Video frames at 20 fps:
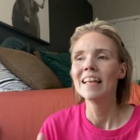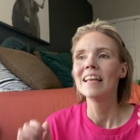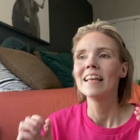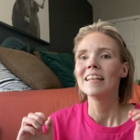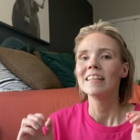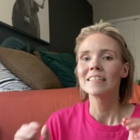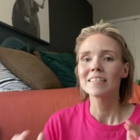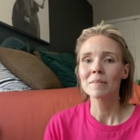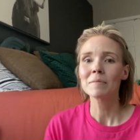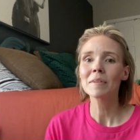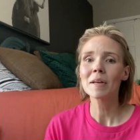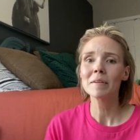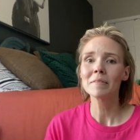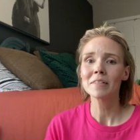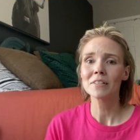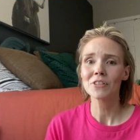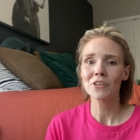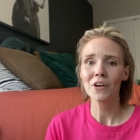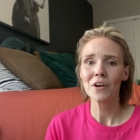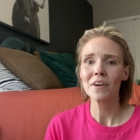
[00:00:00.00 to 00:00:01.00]
Sometimes
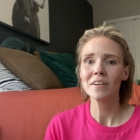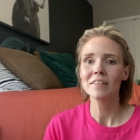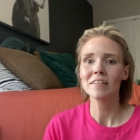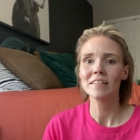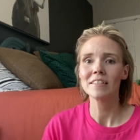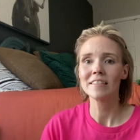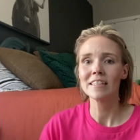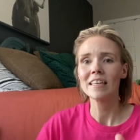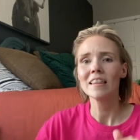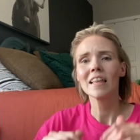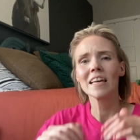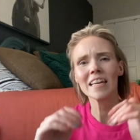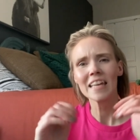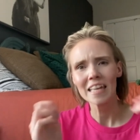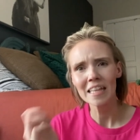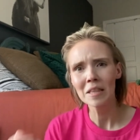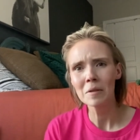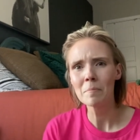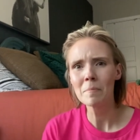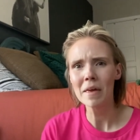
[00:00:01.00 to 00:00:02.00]
it's hard to see, like,
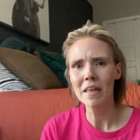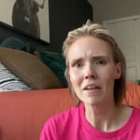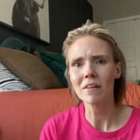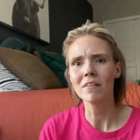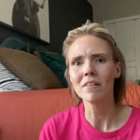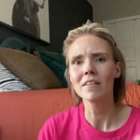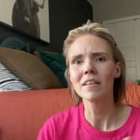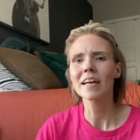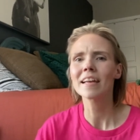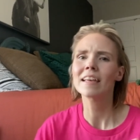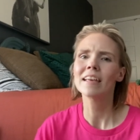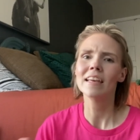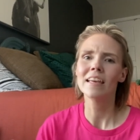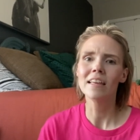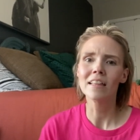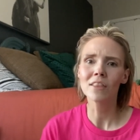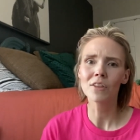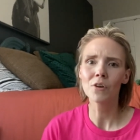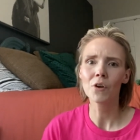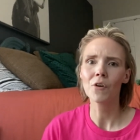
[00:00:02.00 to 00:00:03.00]
in the middle, like
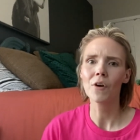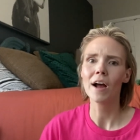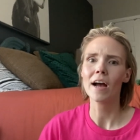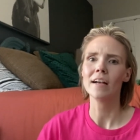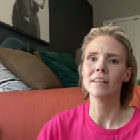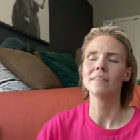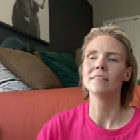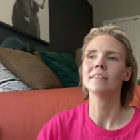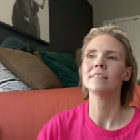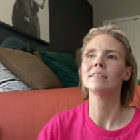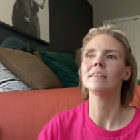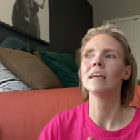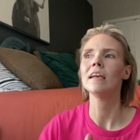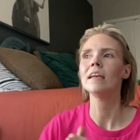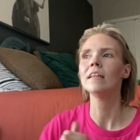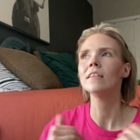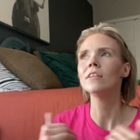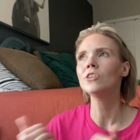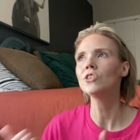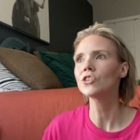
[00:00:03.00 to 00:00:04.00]
in the crisis,
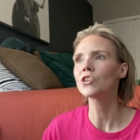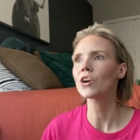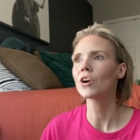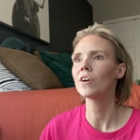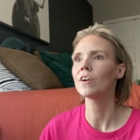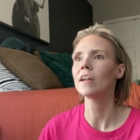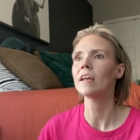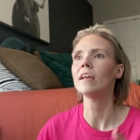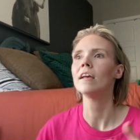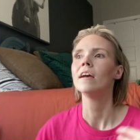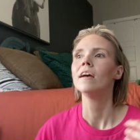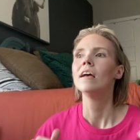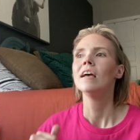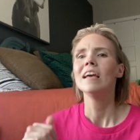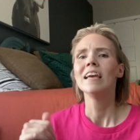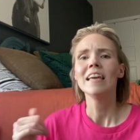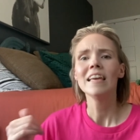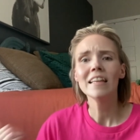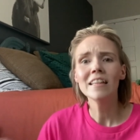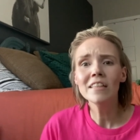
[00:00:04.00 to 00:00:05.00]
in the journey,
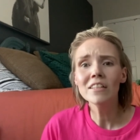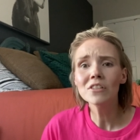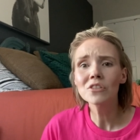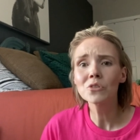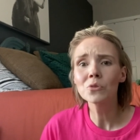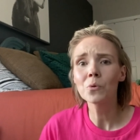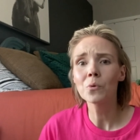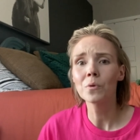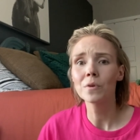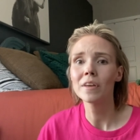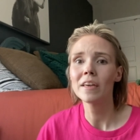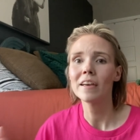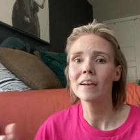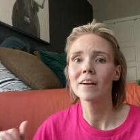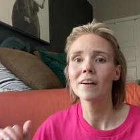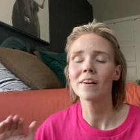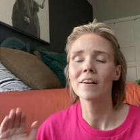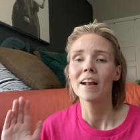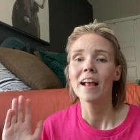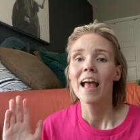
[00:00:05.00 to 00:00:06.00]
in the school
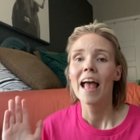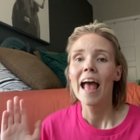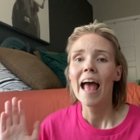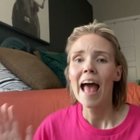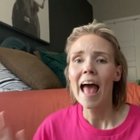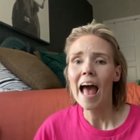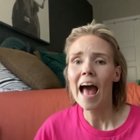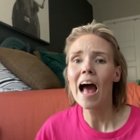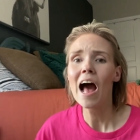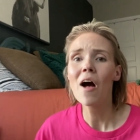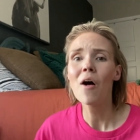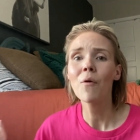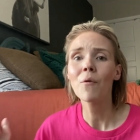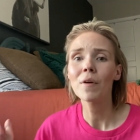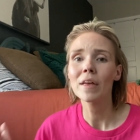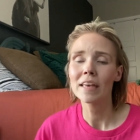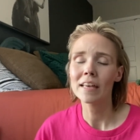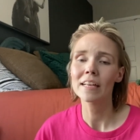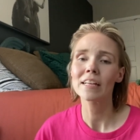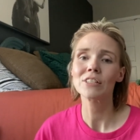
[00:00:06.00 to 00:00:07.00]
year, how
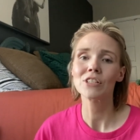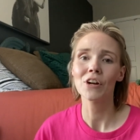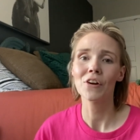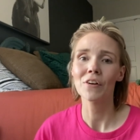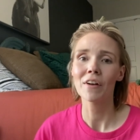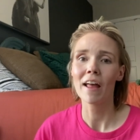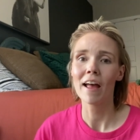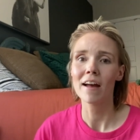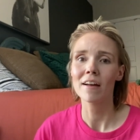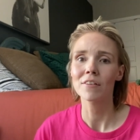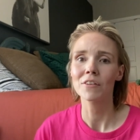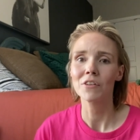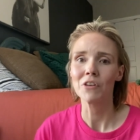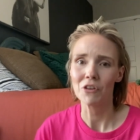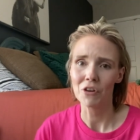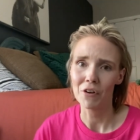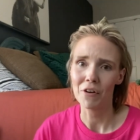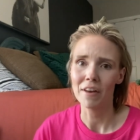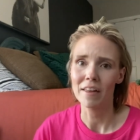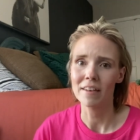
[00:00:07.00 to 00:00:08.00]
it could turn out
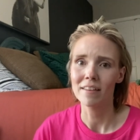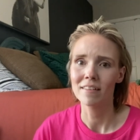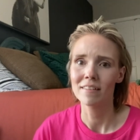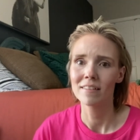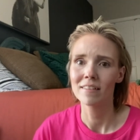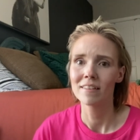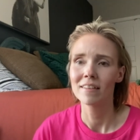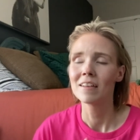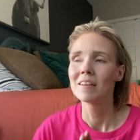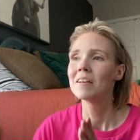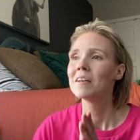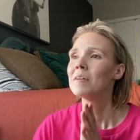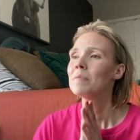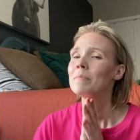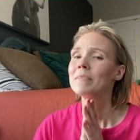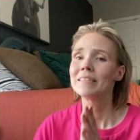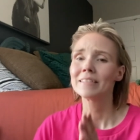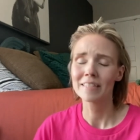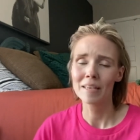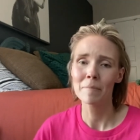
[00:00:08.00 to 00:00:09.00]
good.
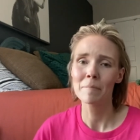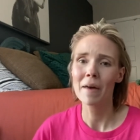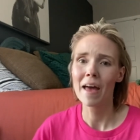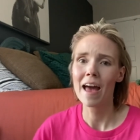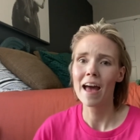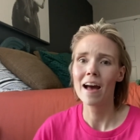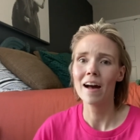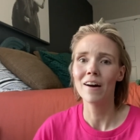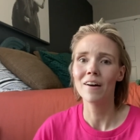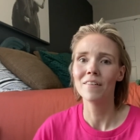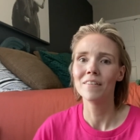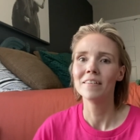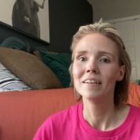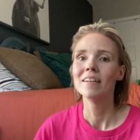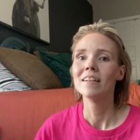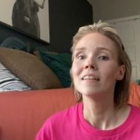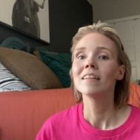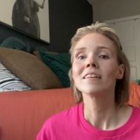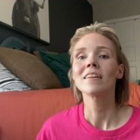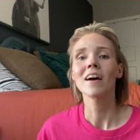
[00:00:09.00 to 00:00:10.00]
Somehow,
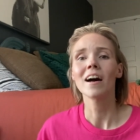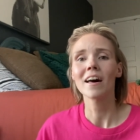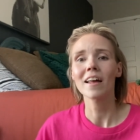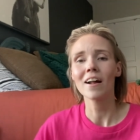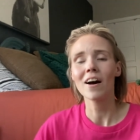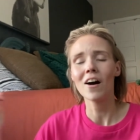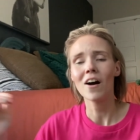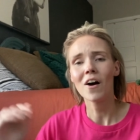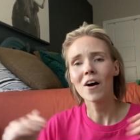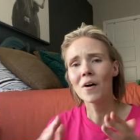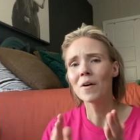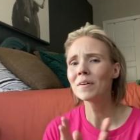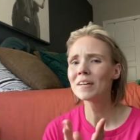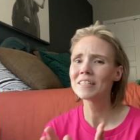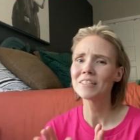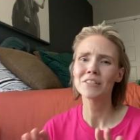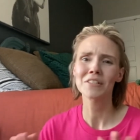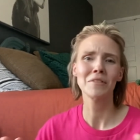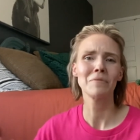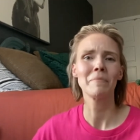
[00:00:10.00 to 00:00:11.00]
God
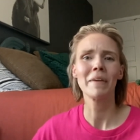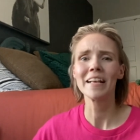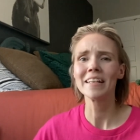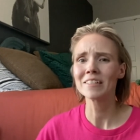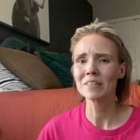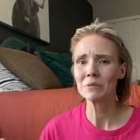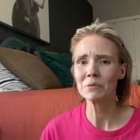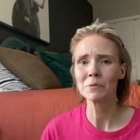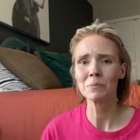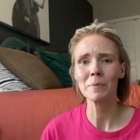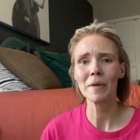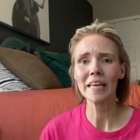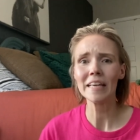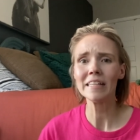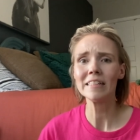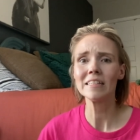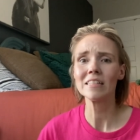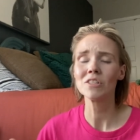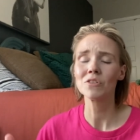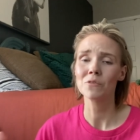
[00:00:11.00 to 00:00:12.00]
always just makes those
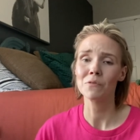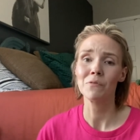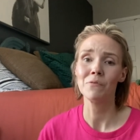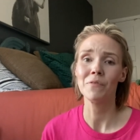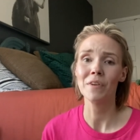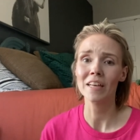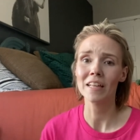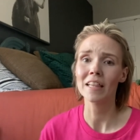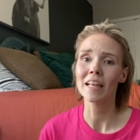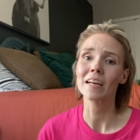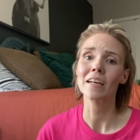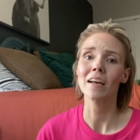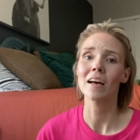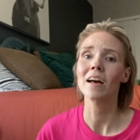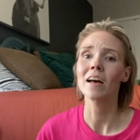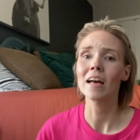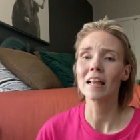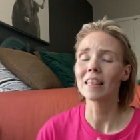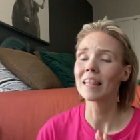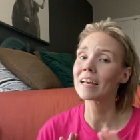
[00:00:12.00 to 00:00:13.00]
pieces fit like
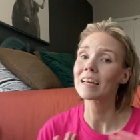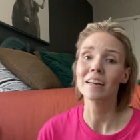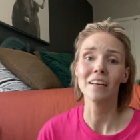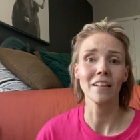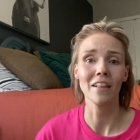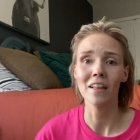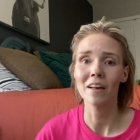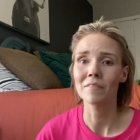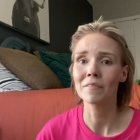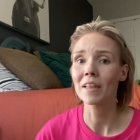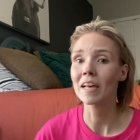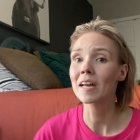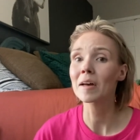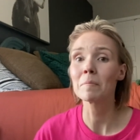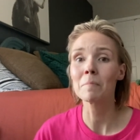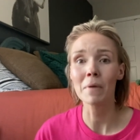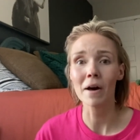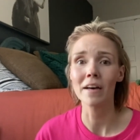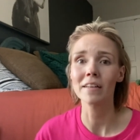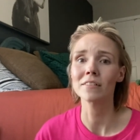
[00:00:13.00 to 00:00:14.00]
a glove, like a
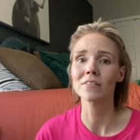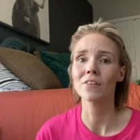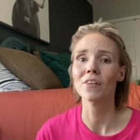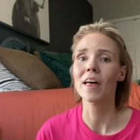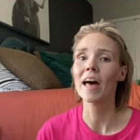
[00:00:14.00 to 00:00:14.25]
puzzle.